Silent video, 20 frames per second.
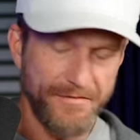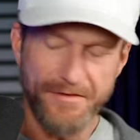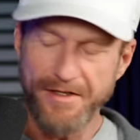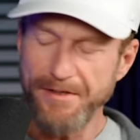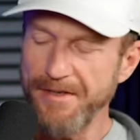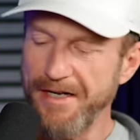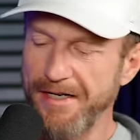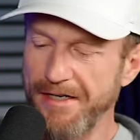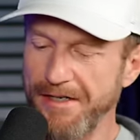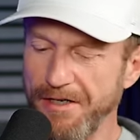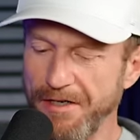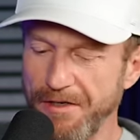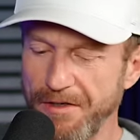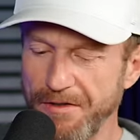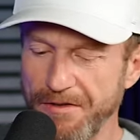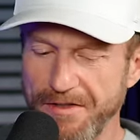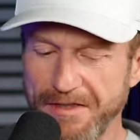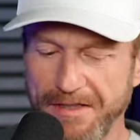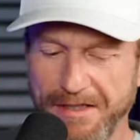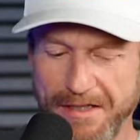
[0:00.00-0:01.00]
if anybody
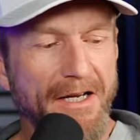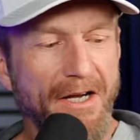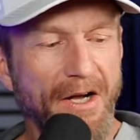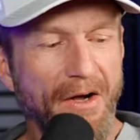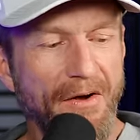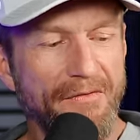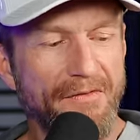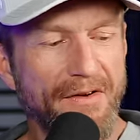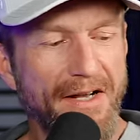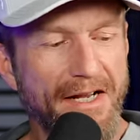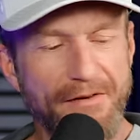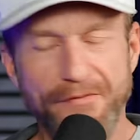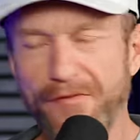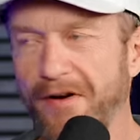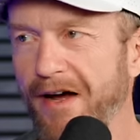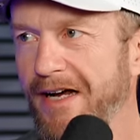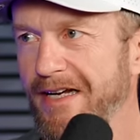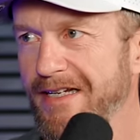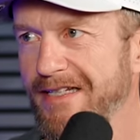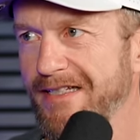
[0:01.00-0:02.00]
knows of a
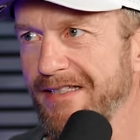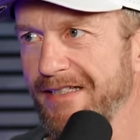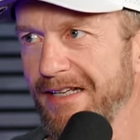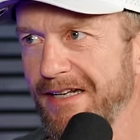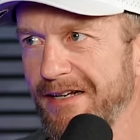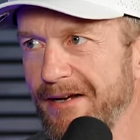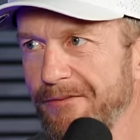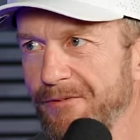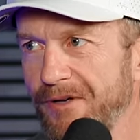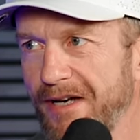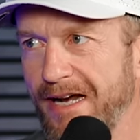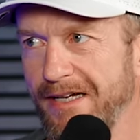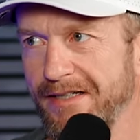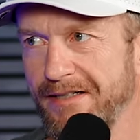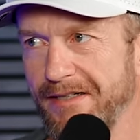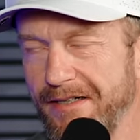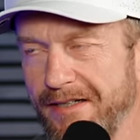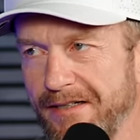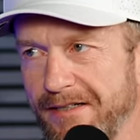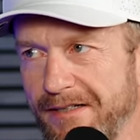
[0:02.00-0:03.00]
device that uh, would
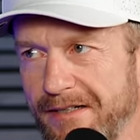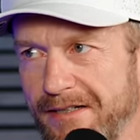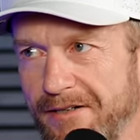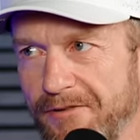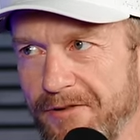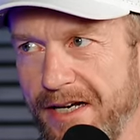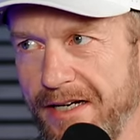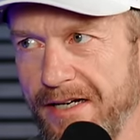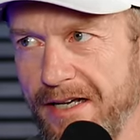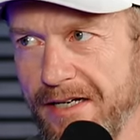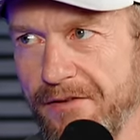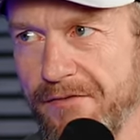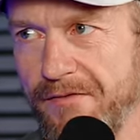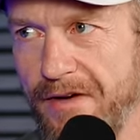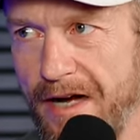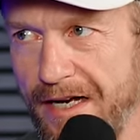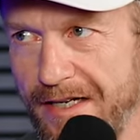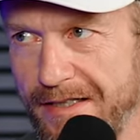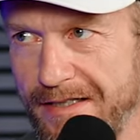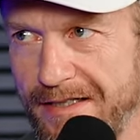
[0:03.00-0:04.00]
actually create like a
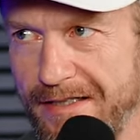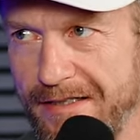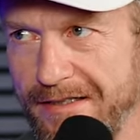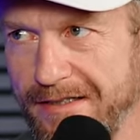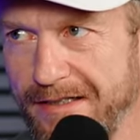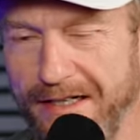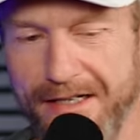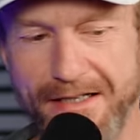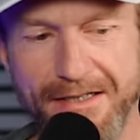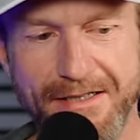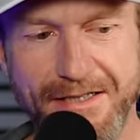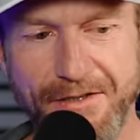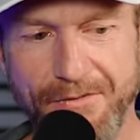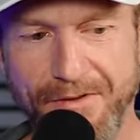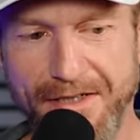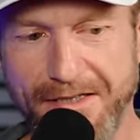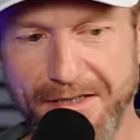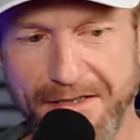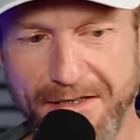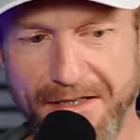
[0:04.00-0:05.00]
vise and squeeze